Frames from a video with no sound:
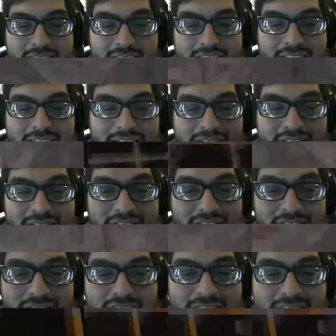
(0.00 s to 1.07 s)
The characters
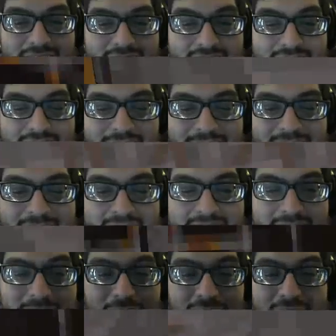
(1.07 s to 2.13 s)
aren't...
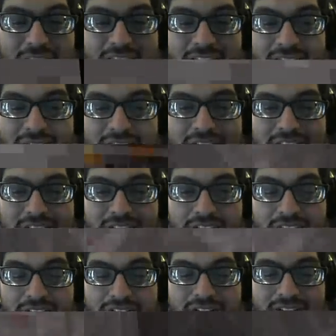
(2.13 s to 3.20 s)
The movie itself is
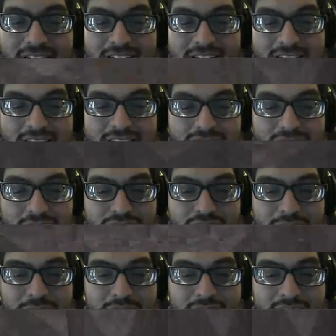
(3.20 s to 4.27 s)
dull, slowly
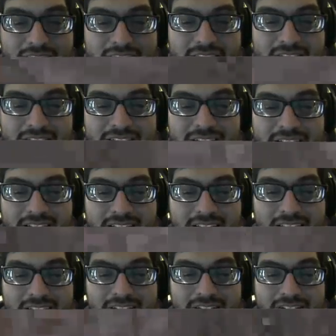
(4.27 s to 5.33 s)
paced, and the
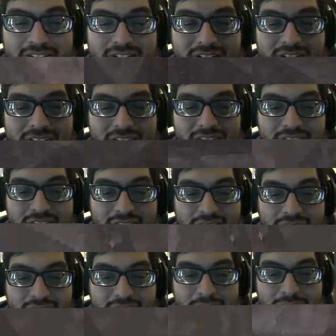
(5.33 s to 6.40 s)
characters are utterly
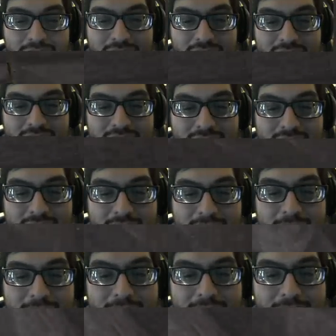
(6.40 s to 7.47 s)
forgettable.
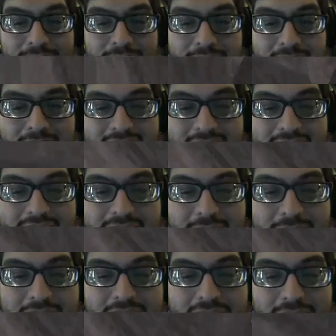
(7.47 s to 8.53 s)
This is going to
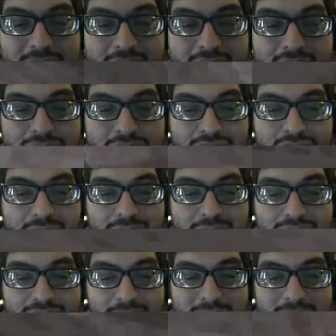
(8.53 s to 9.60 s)
be another one of those levels
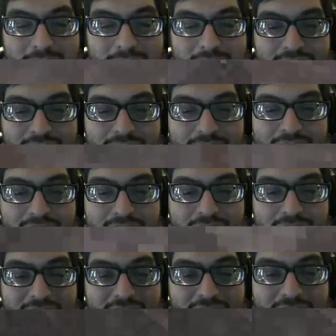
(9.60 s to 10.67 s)
where I'm not going to be able to figure out where
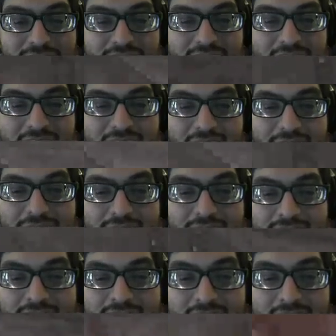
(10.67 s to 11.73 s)
to go. I don't know how
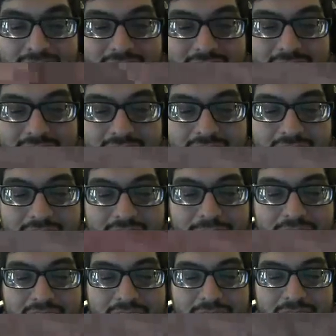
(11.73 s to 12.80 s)
I
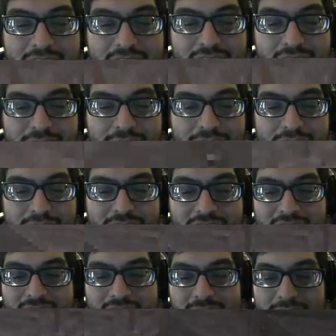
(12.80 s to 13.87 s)
figured out where to go the first
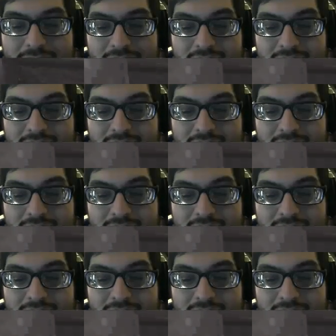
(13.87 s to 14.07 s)
time.